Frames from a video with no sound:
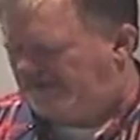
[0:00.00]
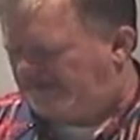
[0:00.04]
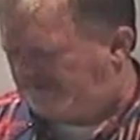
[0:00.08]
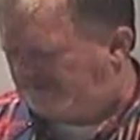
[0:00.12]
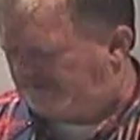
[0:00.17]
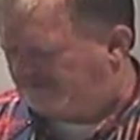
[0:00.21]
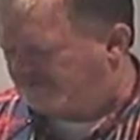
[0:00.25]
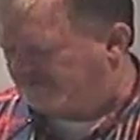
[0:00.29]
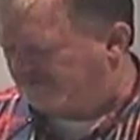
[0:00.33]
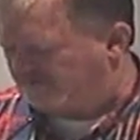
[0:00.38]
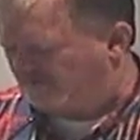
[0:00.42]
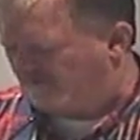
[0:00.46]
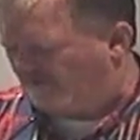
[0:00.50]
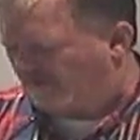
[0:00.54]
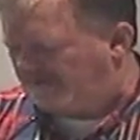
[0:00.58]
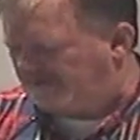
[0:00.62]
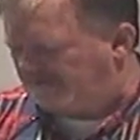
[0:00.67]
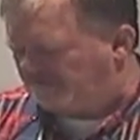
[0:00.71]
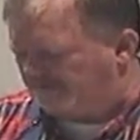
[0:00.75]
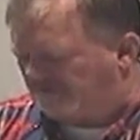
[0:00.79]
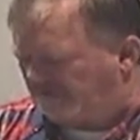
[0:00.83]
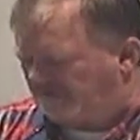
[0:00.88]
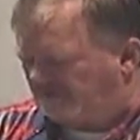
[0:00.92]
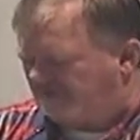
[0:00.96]
it's a
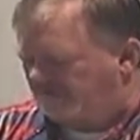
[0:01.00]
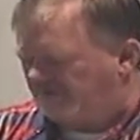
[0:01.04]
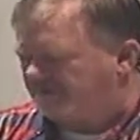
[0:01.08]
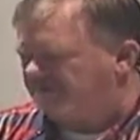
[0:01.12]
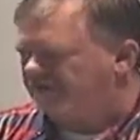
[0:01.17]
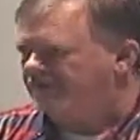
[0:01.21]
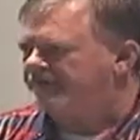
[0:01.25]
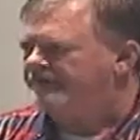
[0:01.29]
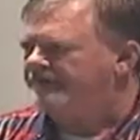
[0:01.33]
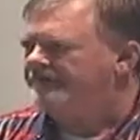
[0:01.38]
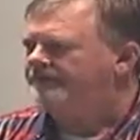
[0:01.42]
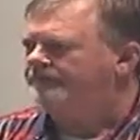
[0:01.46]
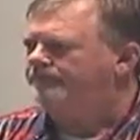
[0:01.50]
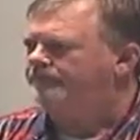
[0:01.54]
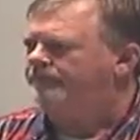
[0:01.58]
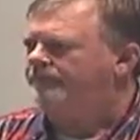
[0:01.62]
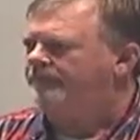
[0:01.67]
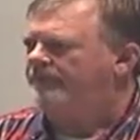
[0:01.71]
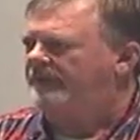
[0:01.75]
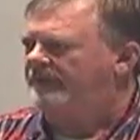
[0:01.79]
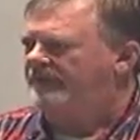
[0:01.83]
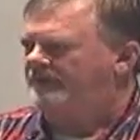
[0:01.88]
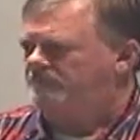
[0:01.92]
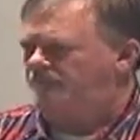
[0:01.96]
great book.
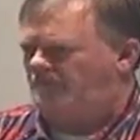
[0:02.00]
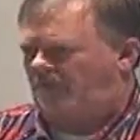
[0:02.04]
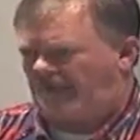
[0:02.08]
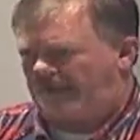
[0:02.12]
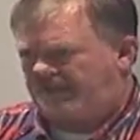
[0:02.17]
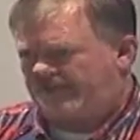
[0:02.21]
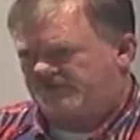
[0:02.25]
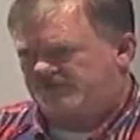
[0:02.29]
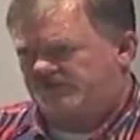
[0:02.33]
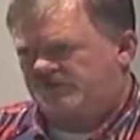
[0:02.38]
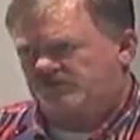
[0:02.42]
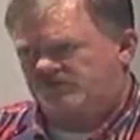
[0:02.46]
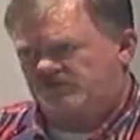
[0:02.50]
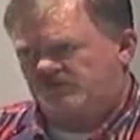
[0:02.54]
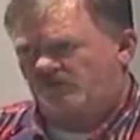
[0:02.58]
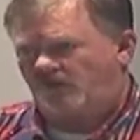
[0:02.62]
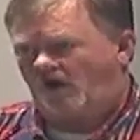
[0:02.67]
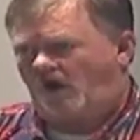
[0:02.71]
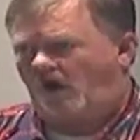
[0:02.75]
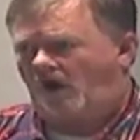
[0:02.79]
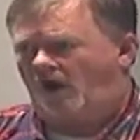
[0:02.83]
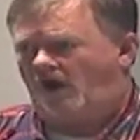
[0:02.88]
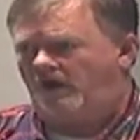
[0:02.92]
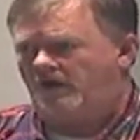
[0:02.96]
It blesses your
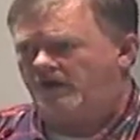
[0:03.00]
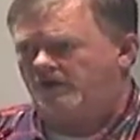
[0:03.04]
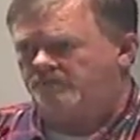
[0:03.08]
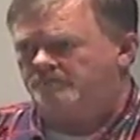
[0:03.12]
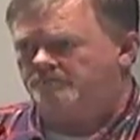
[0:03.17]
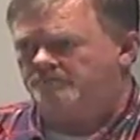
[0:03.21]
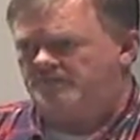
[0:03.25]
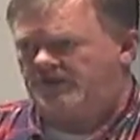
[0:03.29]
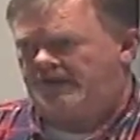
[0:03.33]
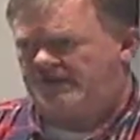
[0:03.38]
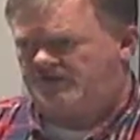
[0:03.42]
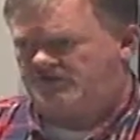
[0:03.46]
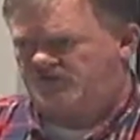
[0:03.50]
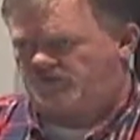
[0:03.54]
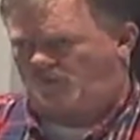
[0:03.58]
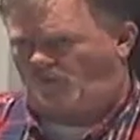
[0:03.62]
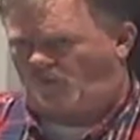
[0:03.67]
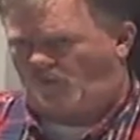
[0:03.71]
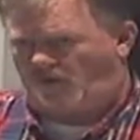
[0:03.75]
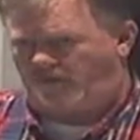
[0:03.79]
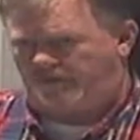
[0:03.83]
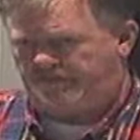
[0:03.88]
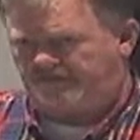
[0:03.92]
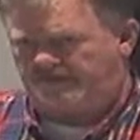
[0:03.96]
heart, but it's
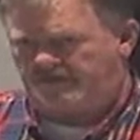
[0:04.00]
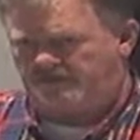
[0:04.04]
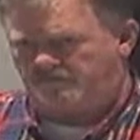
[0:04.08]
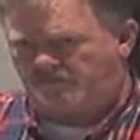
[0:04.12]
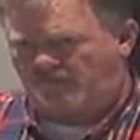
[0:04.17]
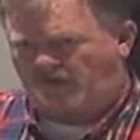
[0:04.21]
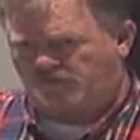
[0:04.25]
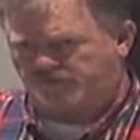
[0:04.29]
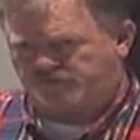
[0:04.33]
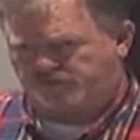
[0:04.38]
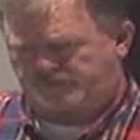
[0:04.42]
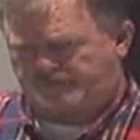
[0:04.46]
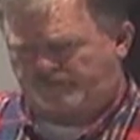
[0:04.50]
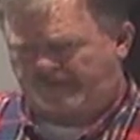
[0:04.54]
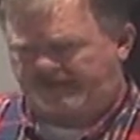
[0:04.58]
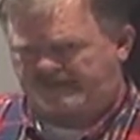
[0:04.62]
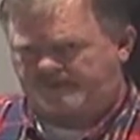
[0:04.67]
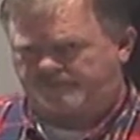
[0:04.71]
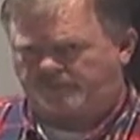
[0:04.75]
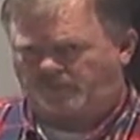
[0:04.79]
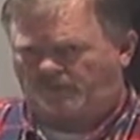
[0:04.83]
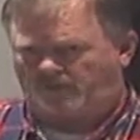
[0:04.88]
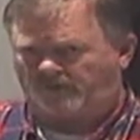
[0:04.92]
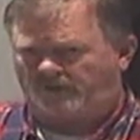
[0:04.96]
one that most
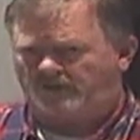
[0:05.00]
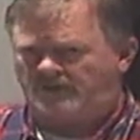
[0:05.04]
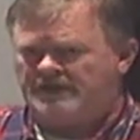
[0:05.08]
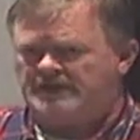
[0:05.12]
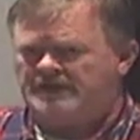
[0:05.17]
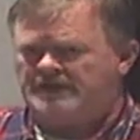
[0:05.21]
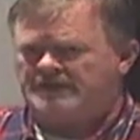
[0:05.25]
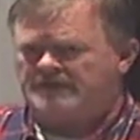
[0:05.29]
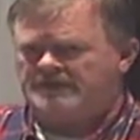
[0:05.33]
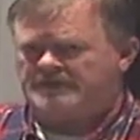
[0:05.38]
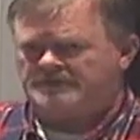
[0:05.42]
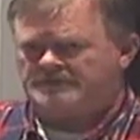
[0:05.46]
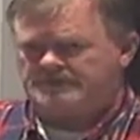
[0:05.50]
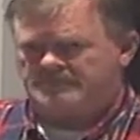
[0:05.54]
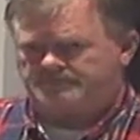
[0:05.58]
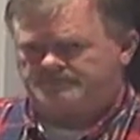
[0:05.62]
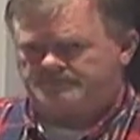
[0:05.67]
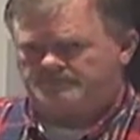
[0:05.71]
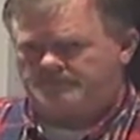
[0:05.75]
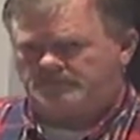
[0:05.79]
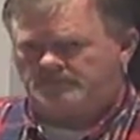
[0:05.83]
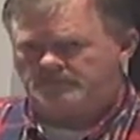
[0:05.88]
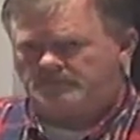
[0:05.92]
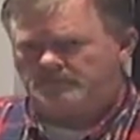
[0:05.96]
people
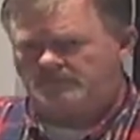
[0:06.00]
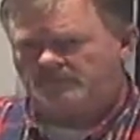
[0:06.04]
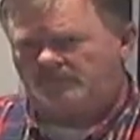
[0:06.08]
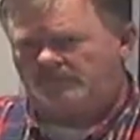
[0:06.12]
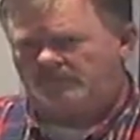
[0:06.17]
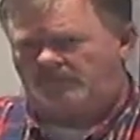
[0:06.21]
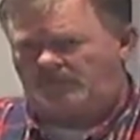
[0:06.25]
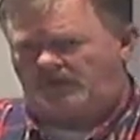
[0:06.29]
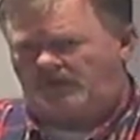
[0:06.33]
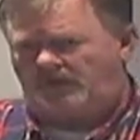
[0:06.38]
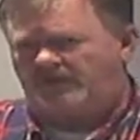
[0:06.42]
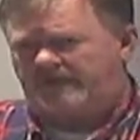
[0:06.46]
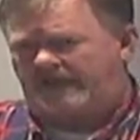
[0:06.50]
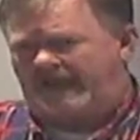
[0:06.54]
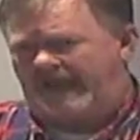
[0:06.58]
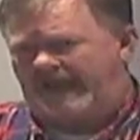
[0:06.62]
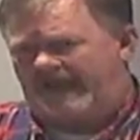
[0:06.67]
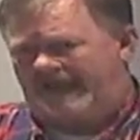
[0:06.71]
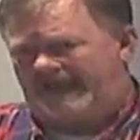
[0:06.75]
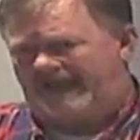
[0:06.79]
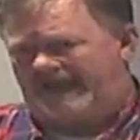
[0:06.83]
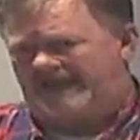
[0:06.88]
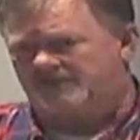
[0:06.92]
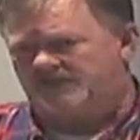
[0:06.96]
look
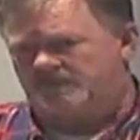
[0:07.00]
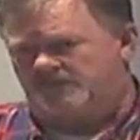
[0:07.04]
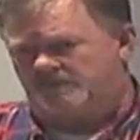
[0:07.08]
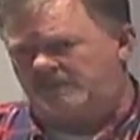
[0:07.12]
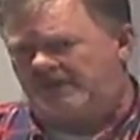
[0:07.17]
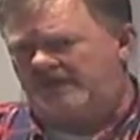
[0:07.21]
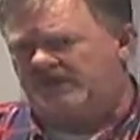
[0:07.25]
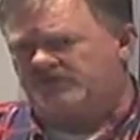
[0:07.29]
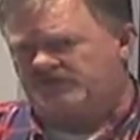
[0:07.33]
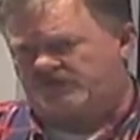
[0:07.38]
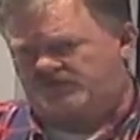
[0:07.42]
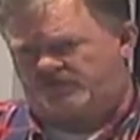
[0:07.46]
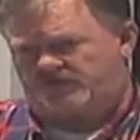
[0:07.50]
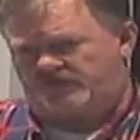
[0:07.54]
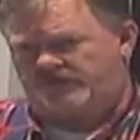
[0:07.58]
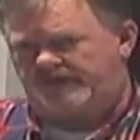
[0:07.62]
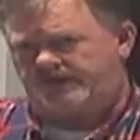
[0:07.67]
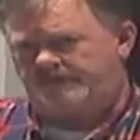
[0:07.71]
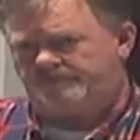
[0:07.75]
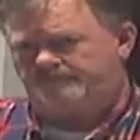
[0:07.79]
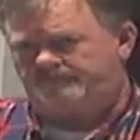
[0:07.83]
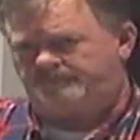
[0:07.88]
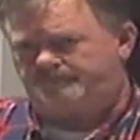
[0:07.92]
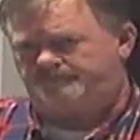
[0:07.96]
at as a mystery.
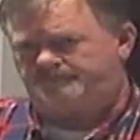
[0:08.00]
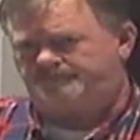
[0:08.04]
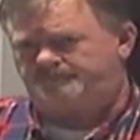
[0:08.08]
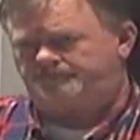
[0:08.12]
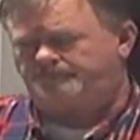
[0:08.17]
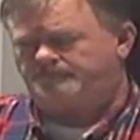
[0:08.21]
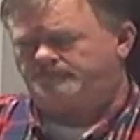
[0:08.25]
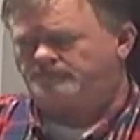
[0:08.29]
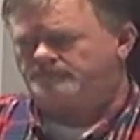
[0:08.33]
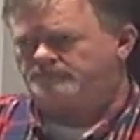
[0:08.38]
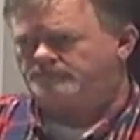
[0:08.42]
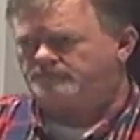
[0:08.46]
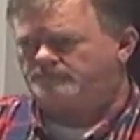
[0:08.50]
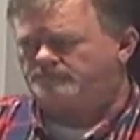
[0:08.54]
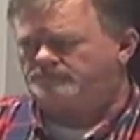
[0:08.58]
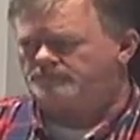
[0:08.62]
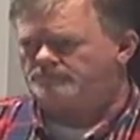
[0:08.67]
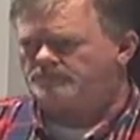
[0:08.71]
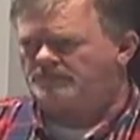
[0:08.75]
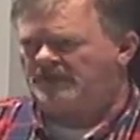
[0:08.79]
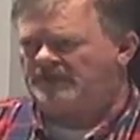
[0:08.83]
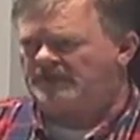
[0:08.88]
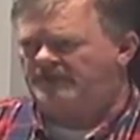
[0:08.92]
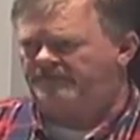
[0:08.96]

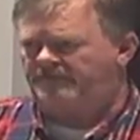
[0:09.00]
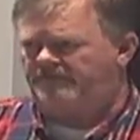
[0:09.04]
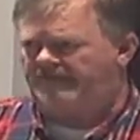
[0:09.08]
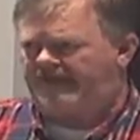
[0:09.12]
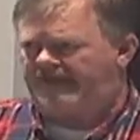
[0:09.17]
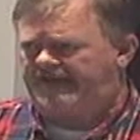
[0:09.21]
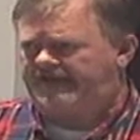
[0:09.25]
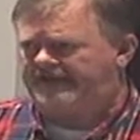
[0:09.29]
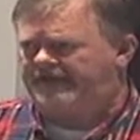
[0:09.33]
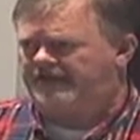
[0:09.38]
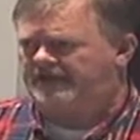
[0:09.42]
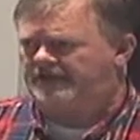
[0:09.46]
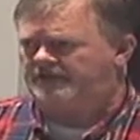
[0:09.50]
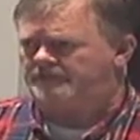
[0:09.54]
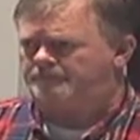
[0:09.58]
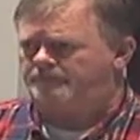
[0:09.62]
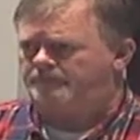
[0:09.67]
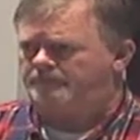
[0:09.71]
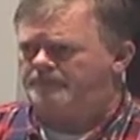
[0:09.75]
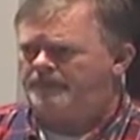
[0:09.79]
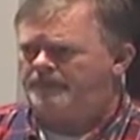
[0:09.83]
They uh,